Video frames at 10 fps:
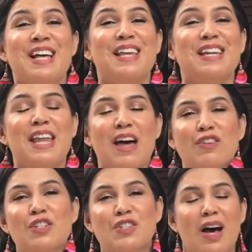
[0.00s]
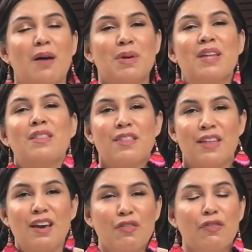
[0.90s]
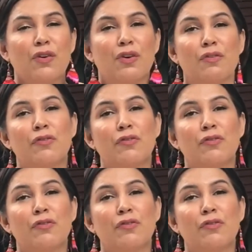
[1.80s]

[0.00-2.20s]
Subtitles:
They never stopped being thankful